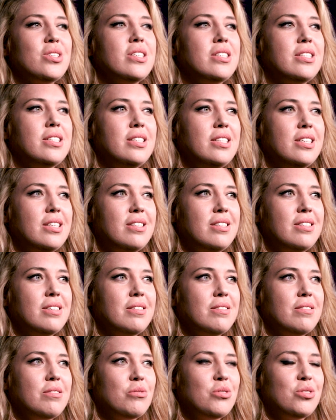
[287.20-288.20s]
to surf on
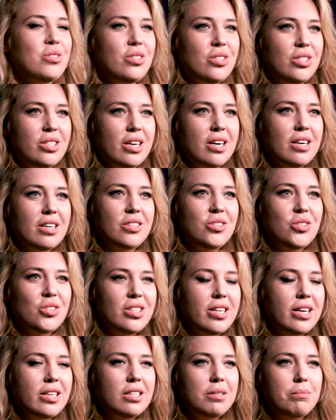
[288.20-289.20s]
social networks,
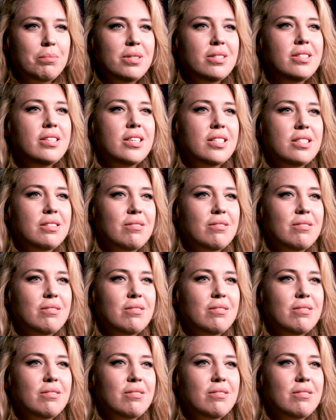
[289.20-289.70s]
to read and